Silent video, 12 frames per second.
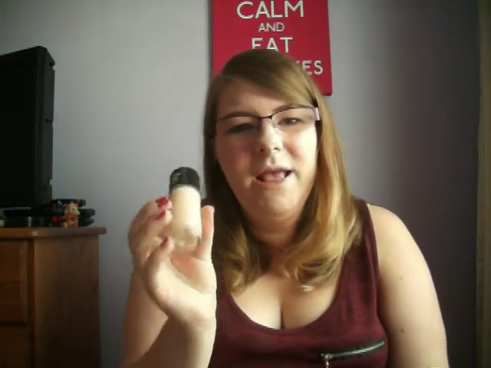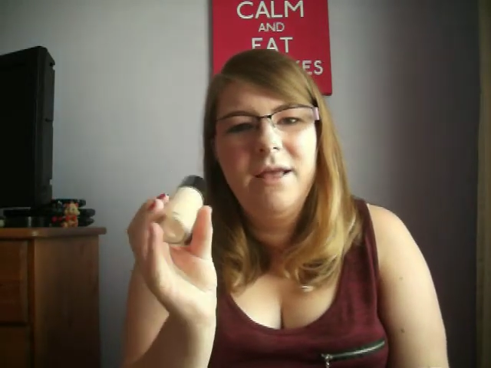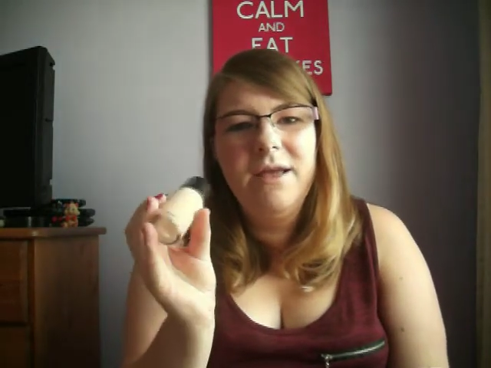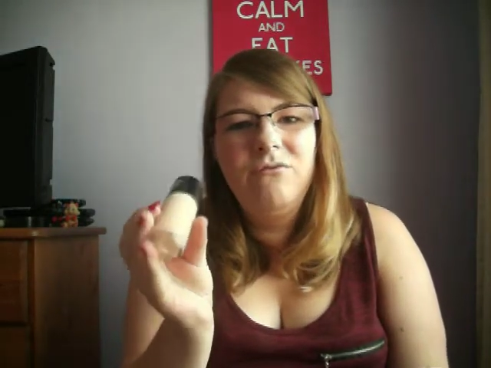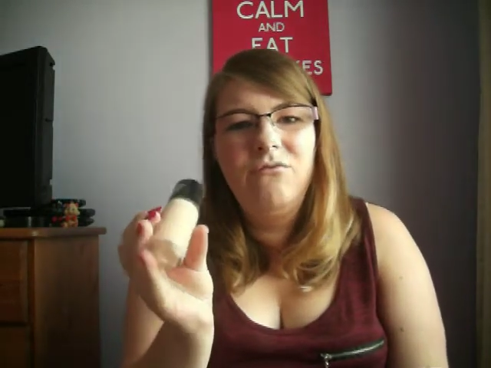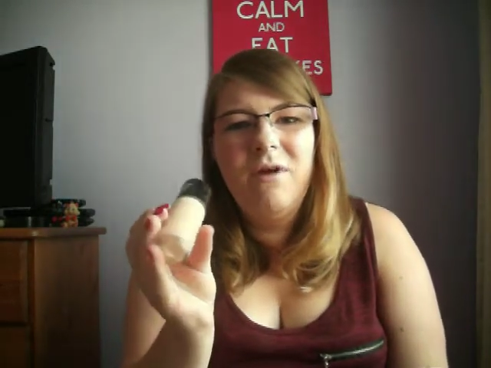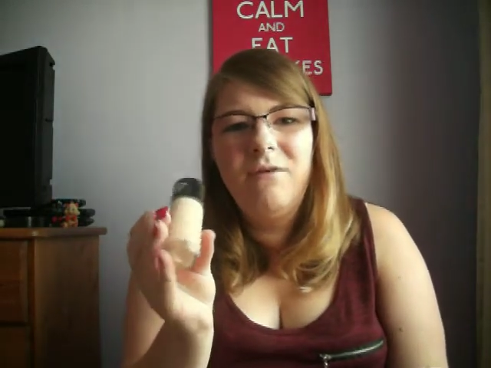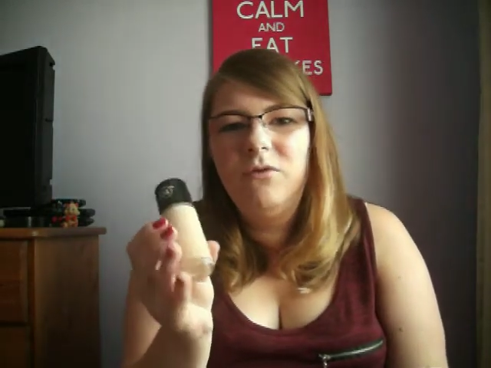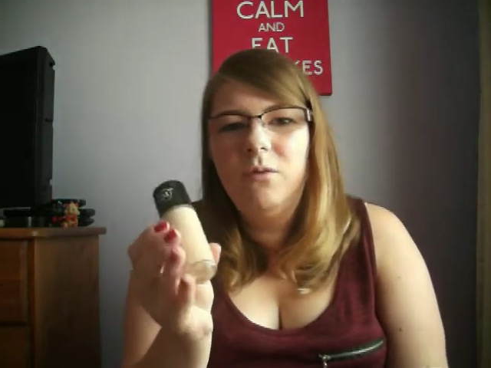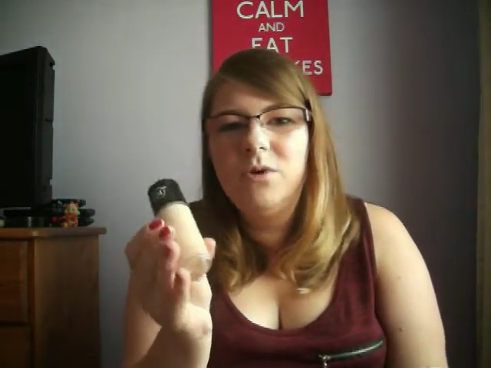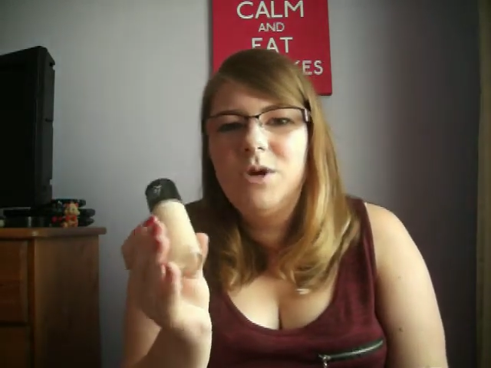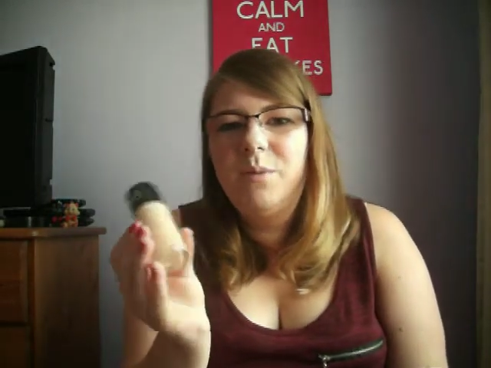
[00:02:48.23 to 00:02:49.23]
if
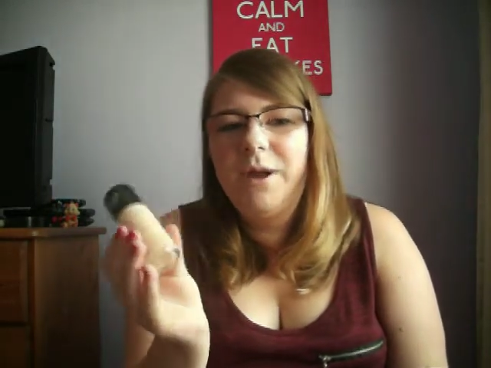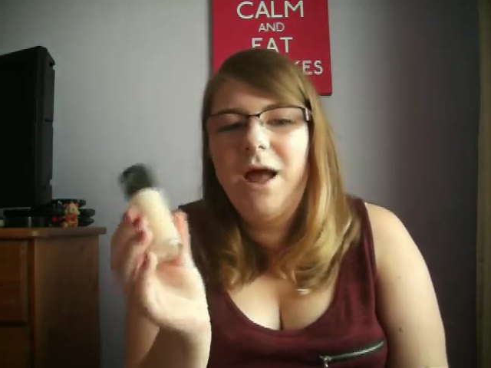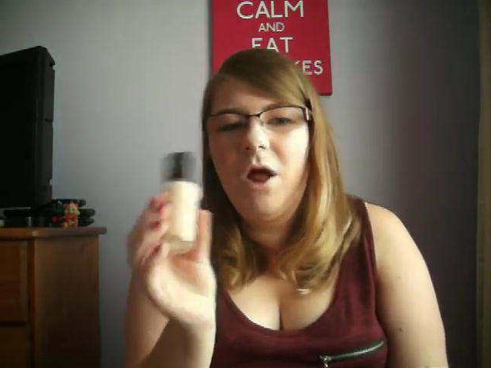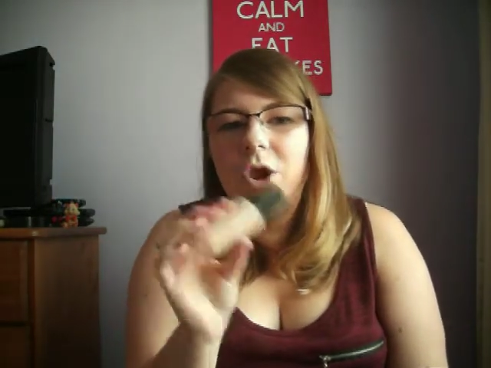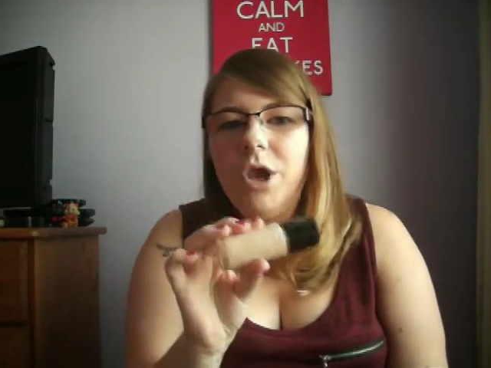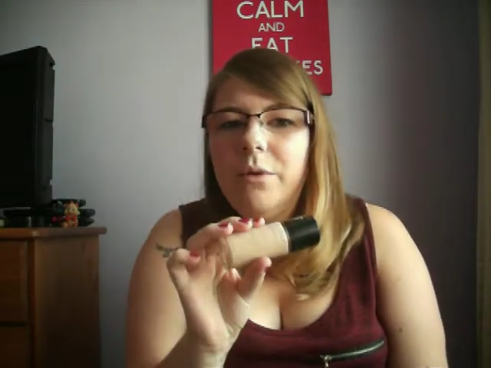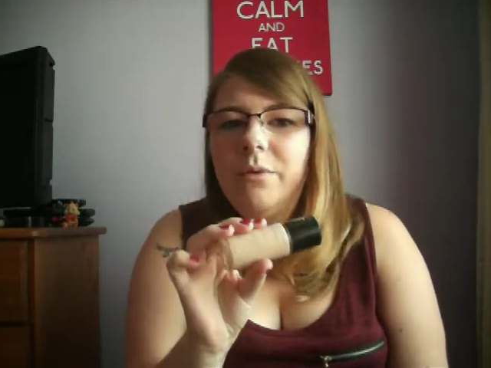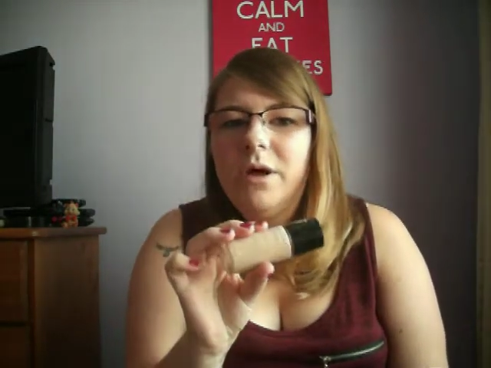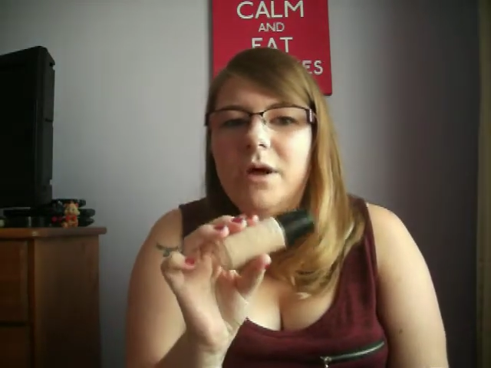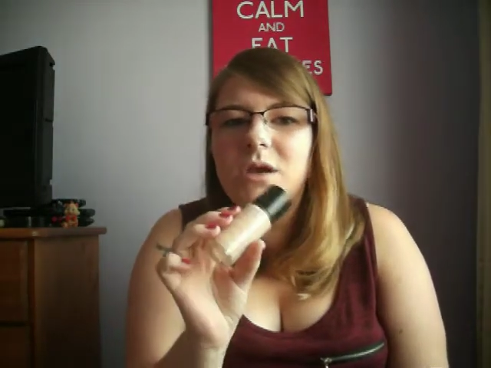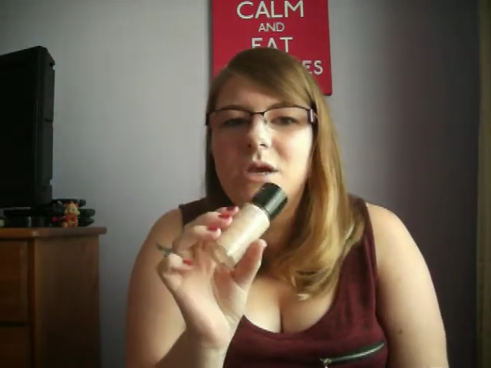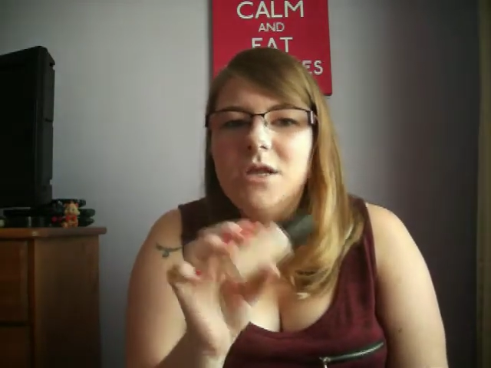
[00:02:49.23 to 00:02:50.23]
Revlon were to bring out a
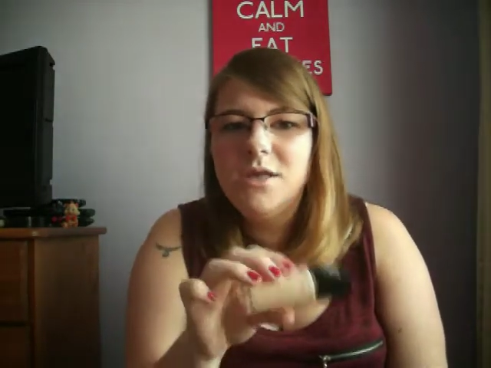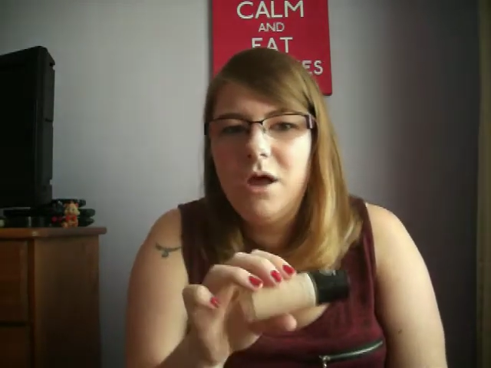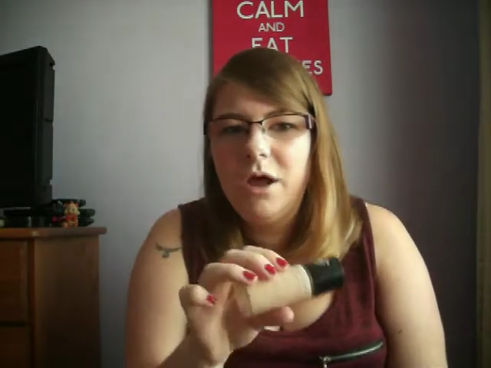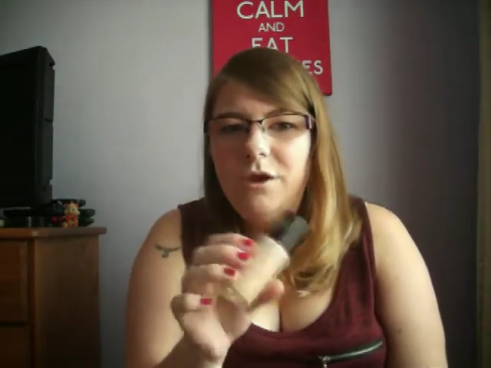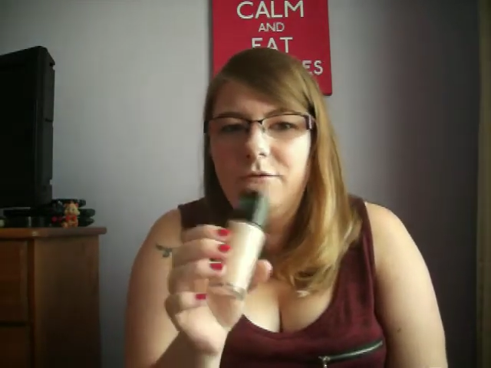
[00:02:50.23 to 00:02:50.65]
newer design